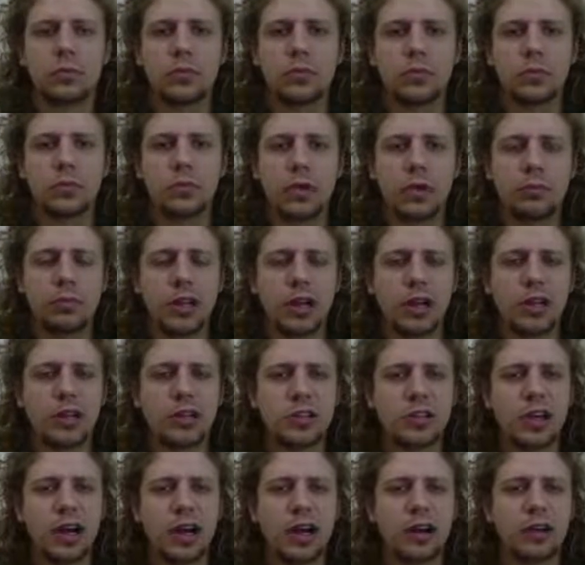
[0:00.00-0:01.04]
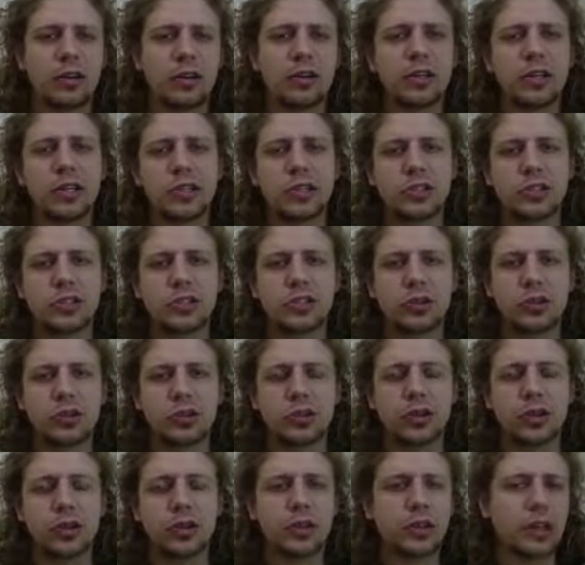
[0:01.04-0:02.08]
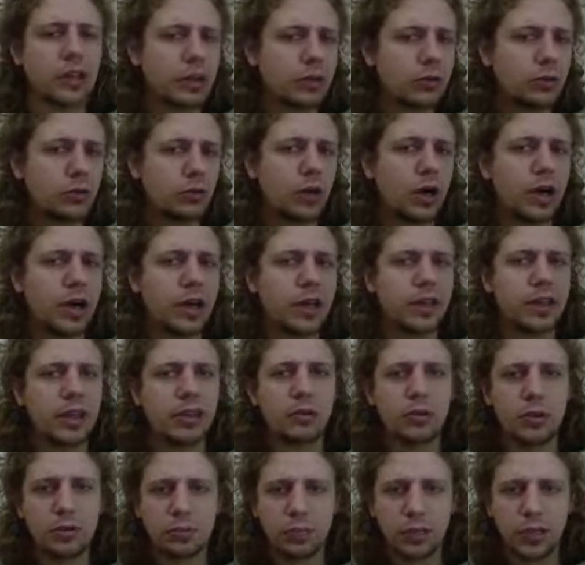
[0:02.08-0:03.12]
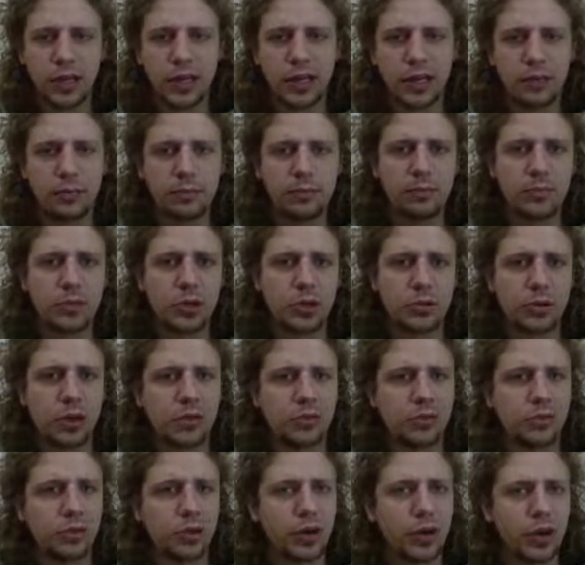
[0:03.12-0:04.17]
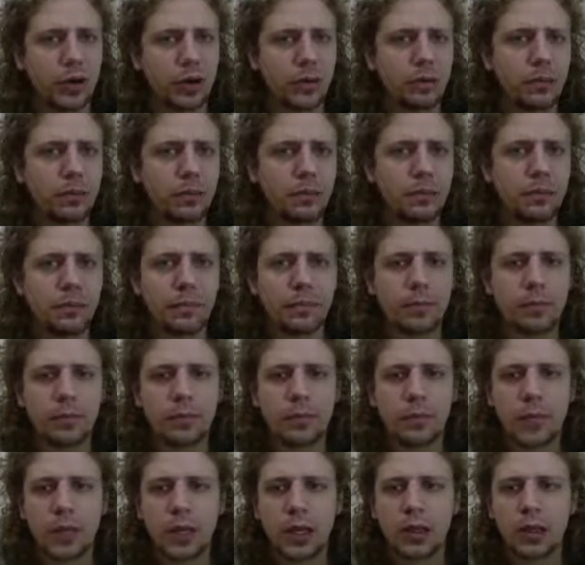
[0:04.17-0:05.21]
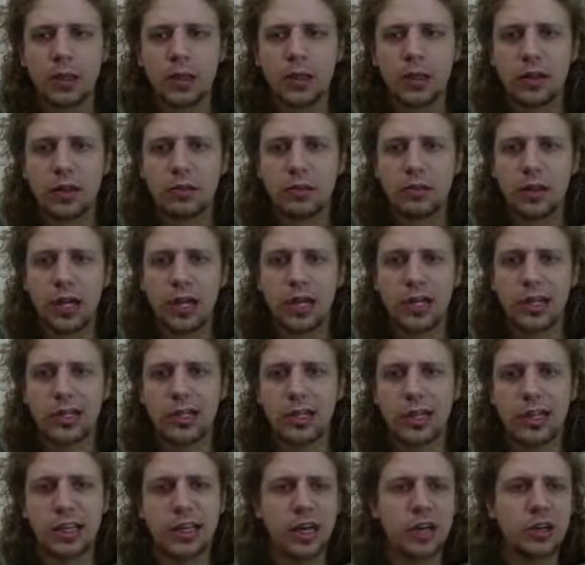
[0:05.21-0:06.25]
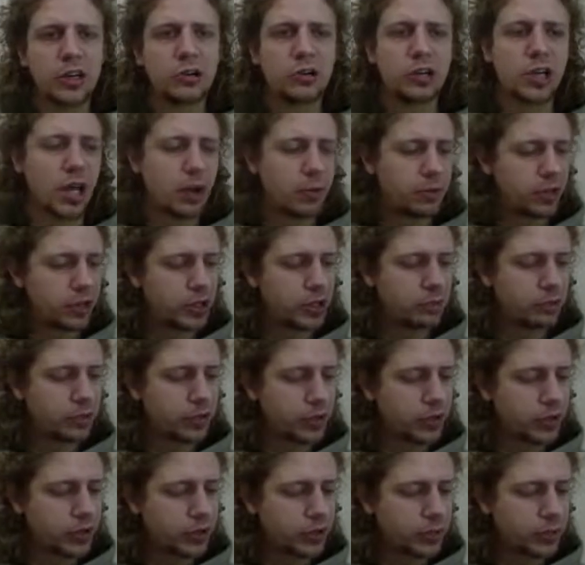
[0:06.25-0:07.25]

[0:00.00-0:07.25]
I'm not entirely sold on like why they would play bishop f4, and it got no comment in the book.